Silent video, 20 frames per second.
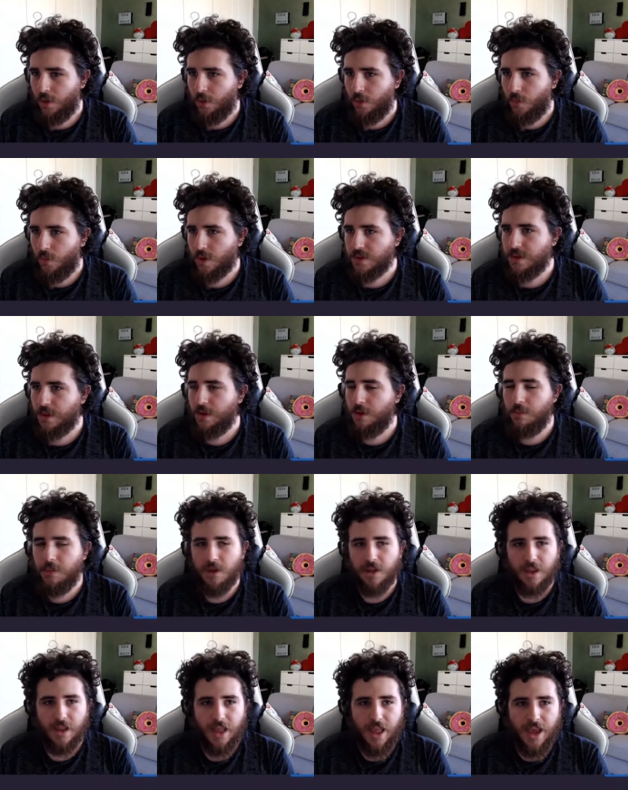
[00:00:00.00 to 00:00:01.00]
was a little
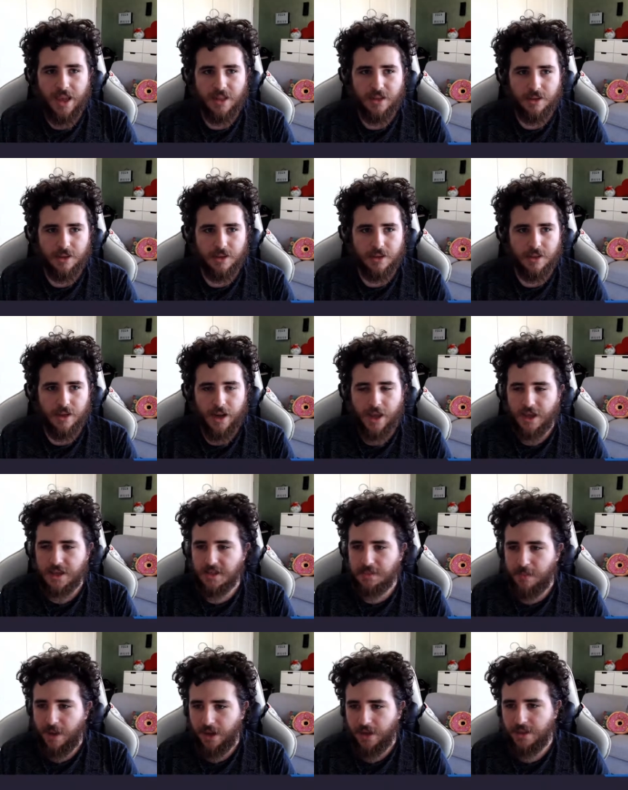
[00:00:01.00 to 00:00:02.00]
bit later than I
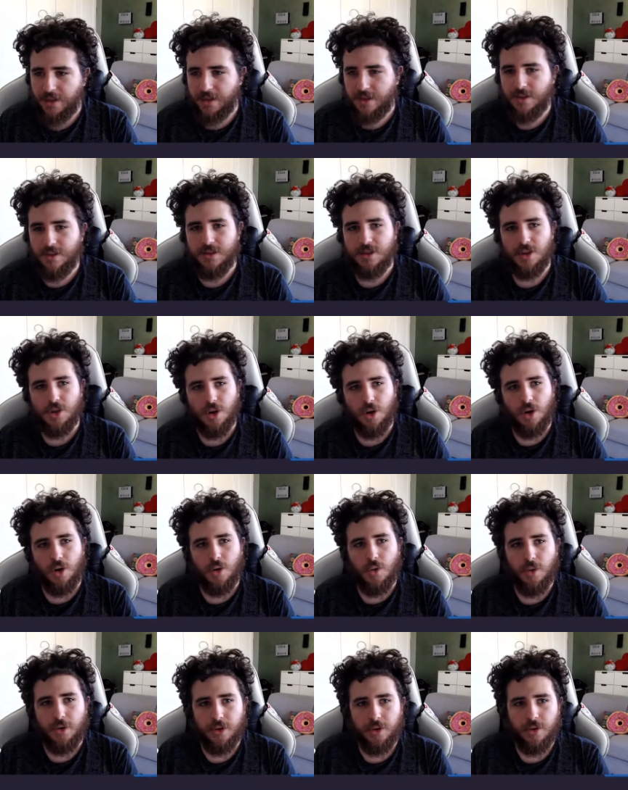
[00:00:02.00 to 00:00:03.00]
expected, so
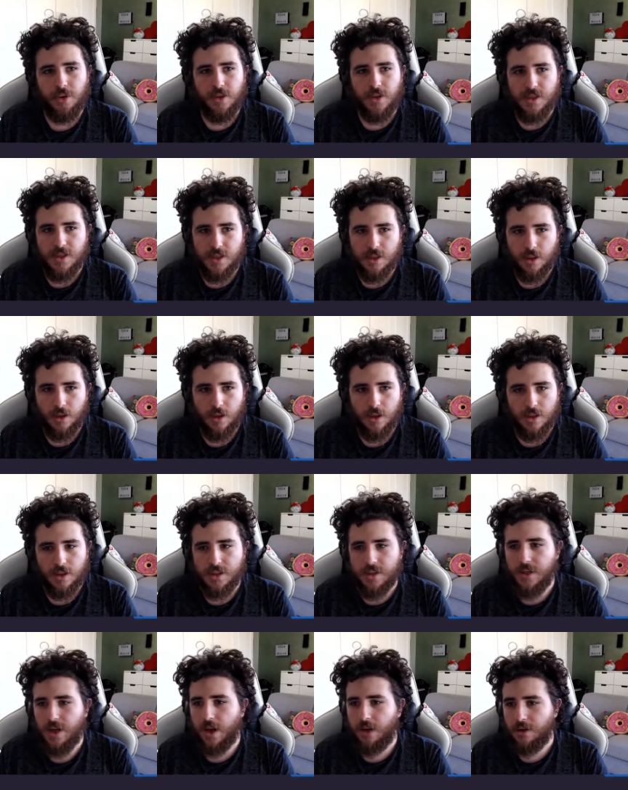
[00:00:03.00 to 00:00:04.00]
we're doing this on
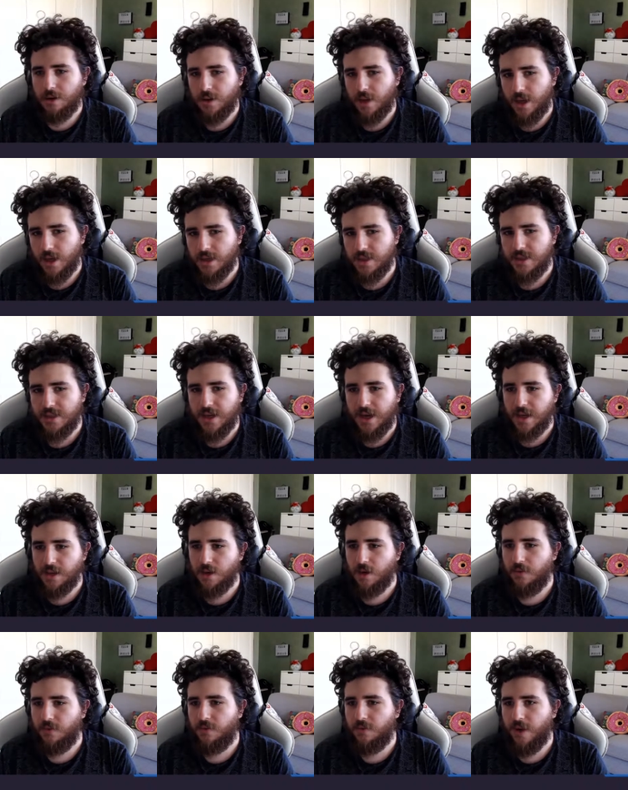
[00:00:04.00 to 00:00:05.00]
Saturday instead
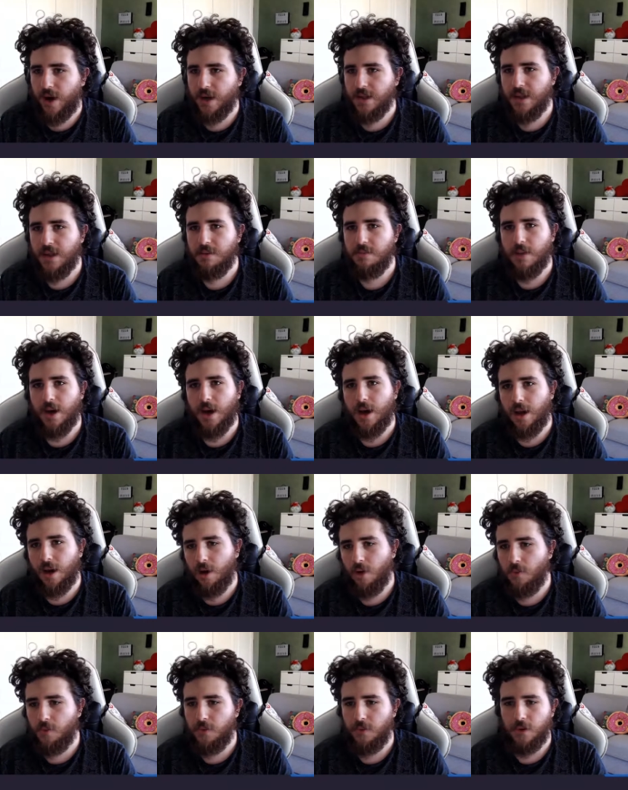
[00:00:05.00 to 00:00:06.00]
of Friday, but
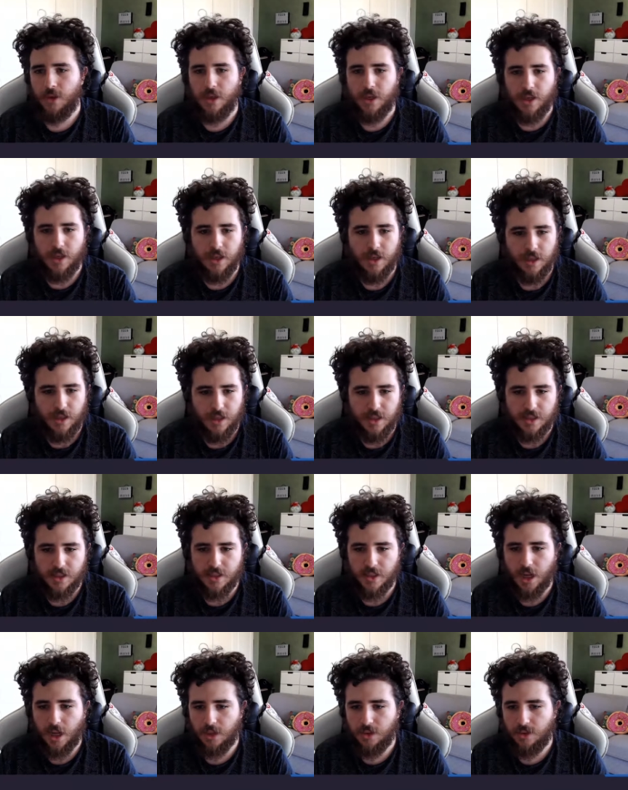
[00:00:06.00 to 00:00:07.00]
hopefully it's
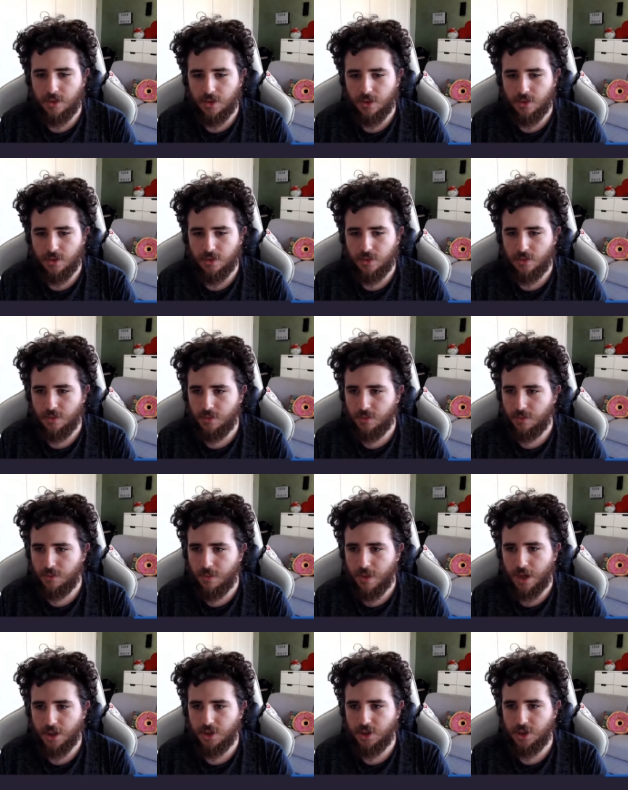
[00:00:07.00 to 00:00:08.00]
not too
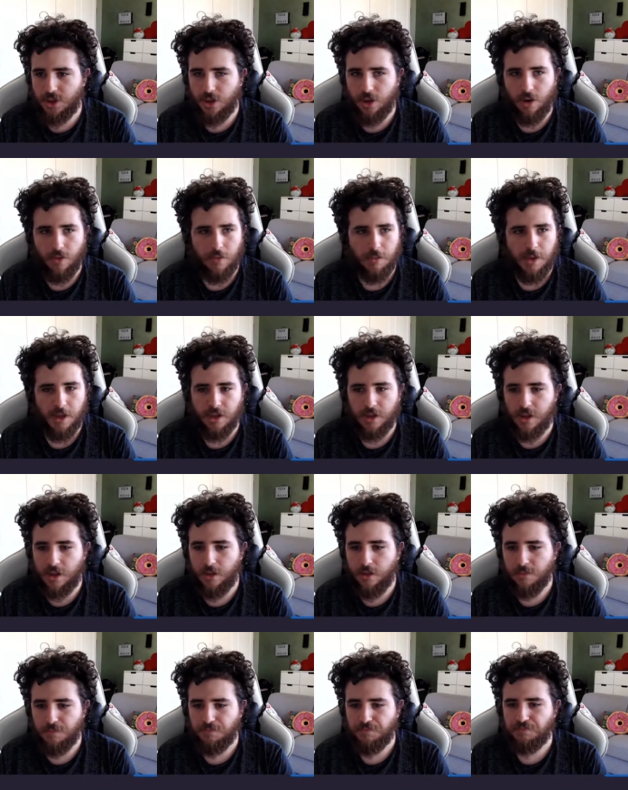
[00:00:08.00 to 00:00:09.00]
much of a big
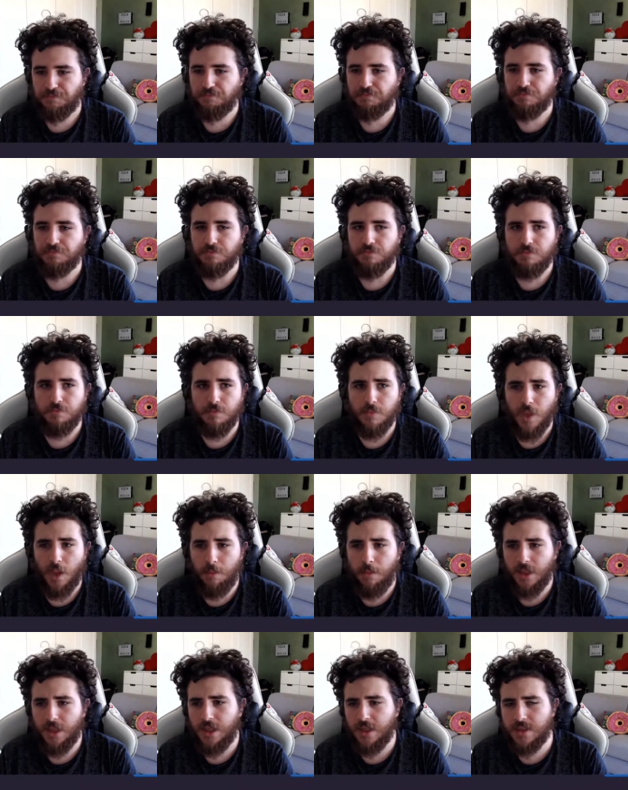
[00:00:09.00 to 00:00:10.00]
deal.
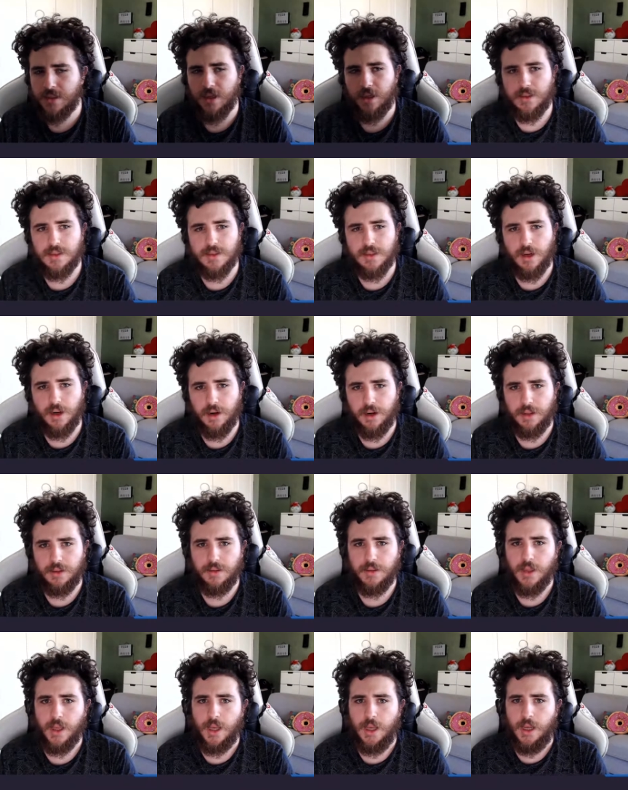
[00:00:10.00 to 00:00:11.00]
But let's get started.
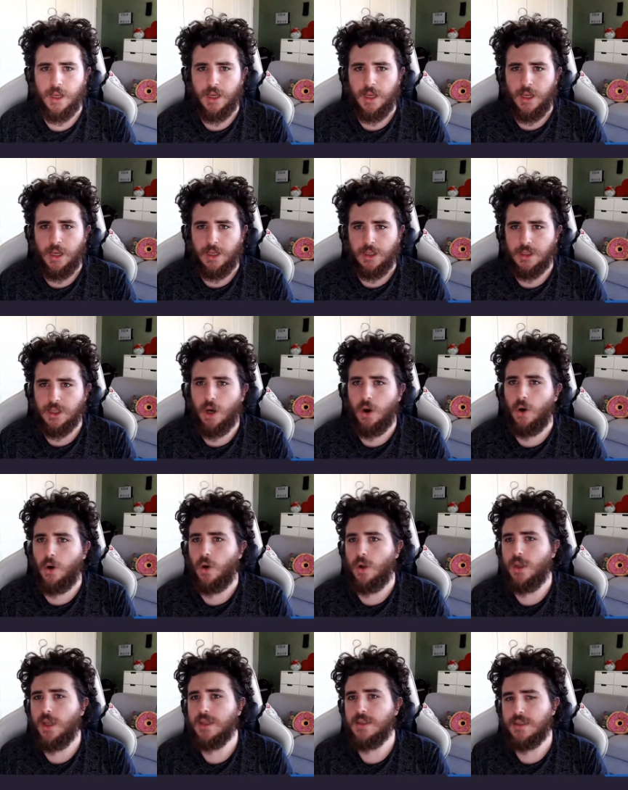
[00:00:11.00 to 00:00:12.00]
So
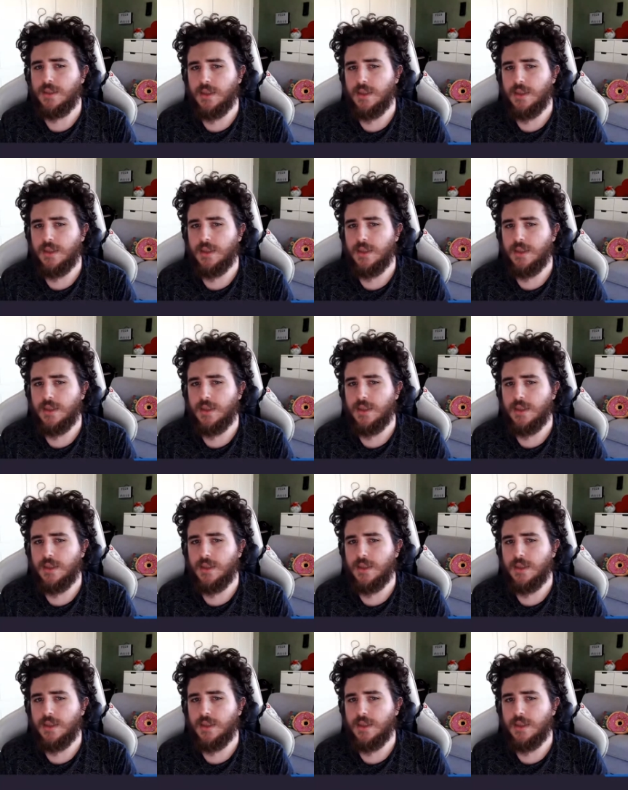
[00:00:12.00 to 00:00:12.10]
let's